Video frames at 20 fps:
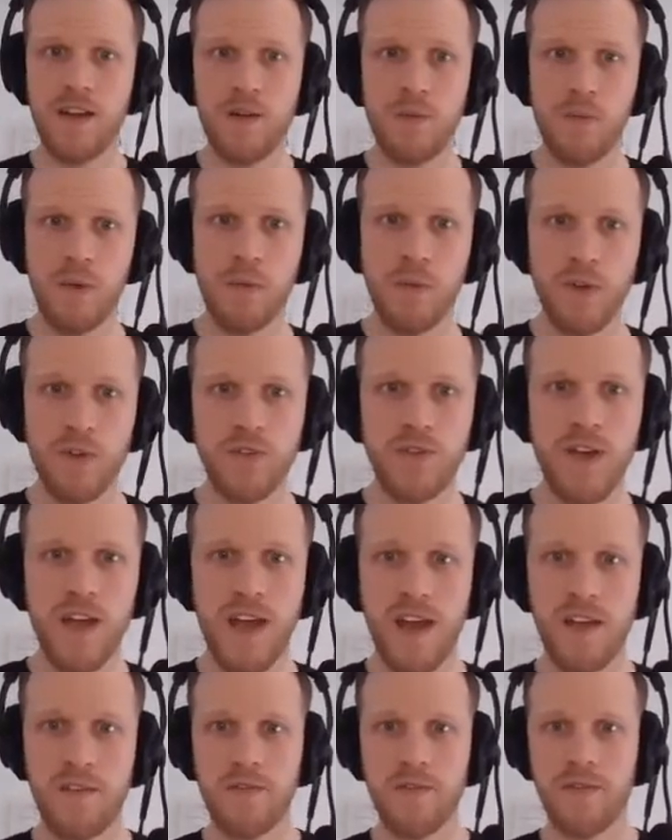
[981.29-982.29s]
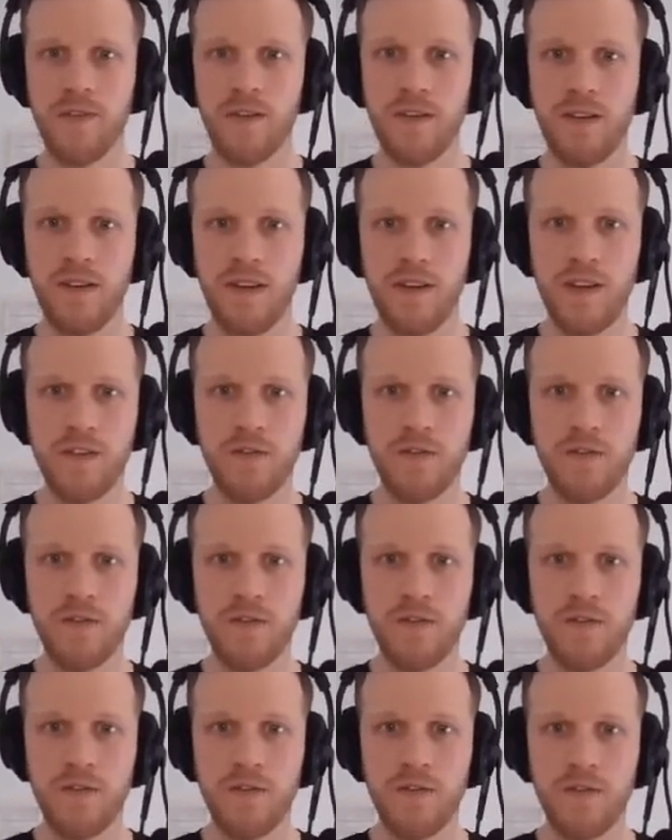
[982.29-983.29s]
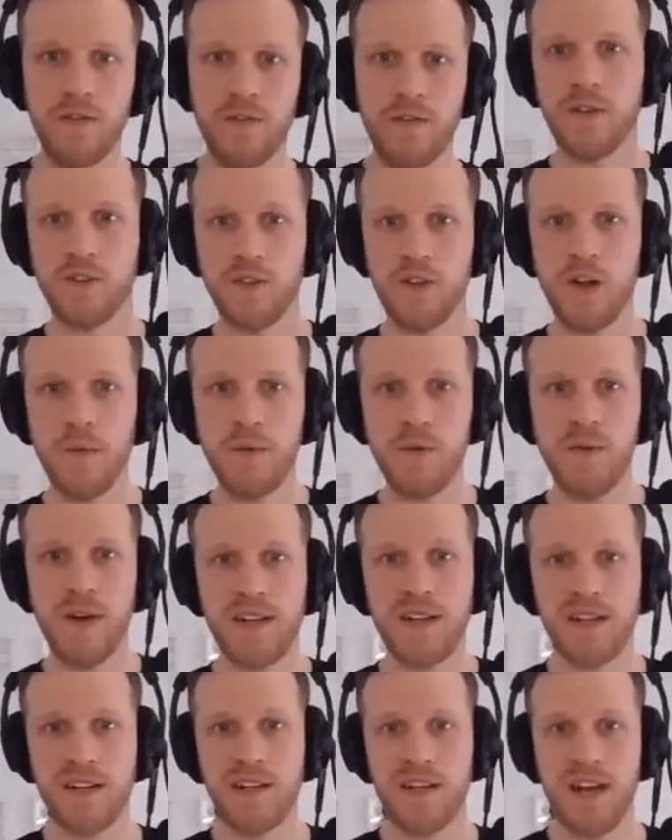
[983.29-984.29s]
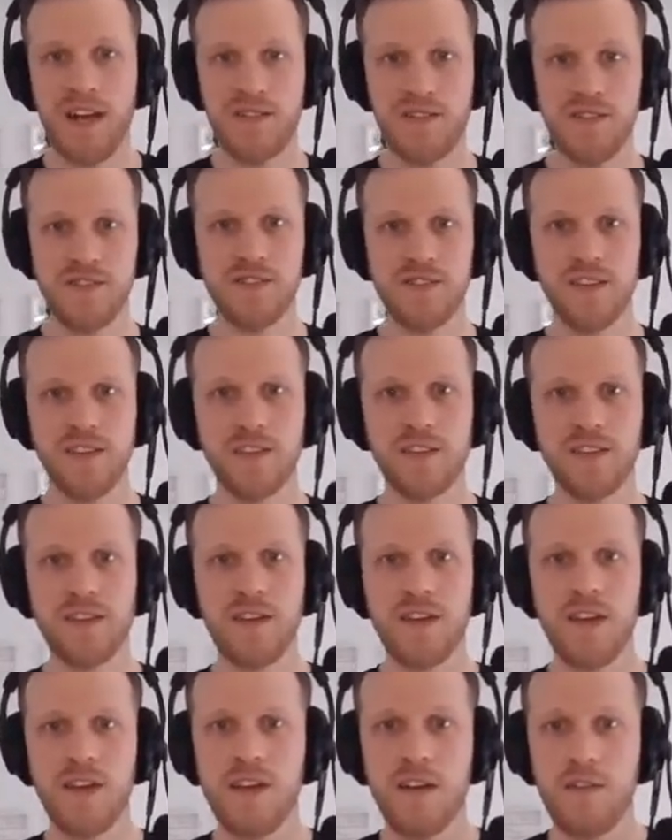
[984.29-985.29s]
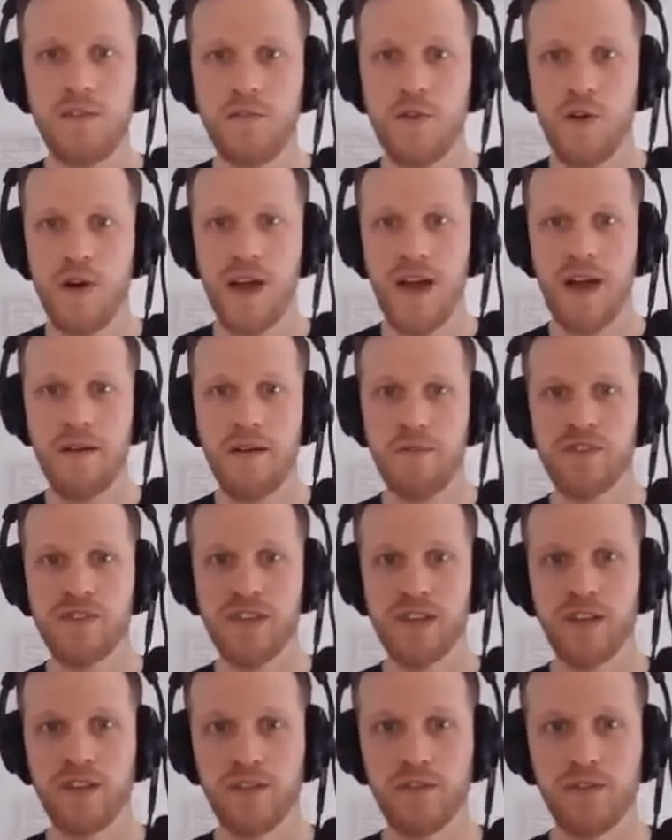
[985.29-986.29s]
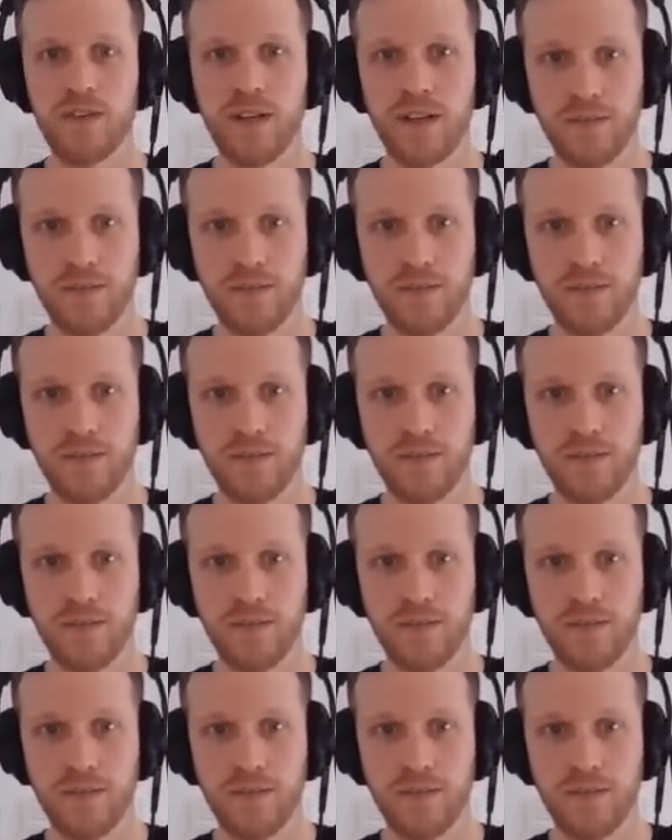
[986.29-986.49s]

we want to have information about copyright and licensing for every single file.